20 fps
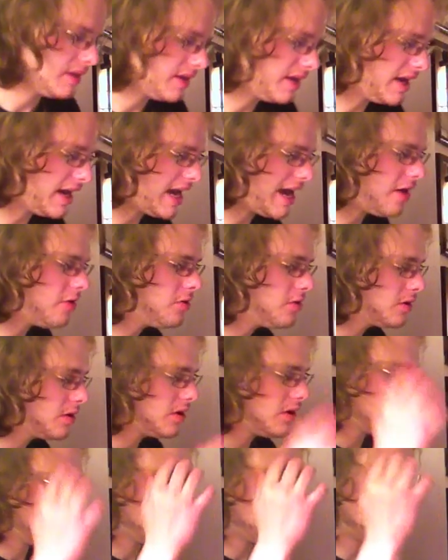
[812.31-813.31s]
Now,
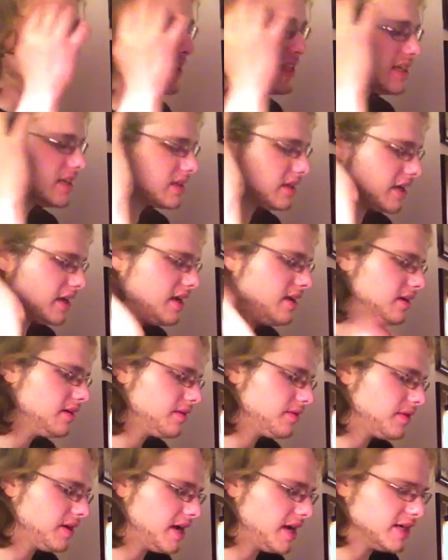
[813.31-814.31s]
basically,
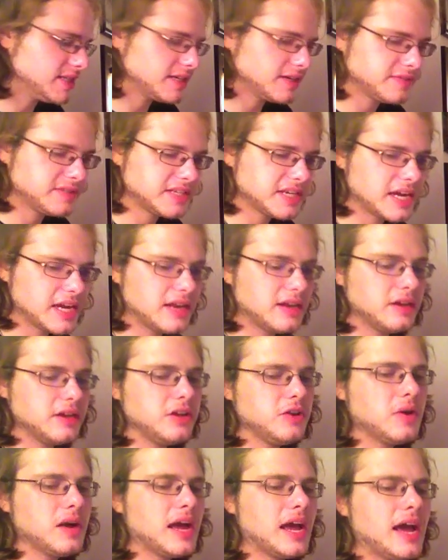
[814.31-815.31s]
as I've said,
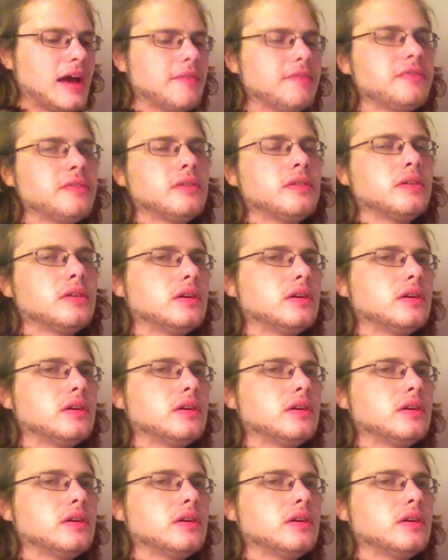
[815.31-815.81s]
you have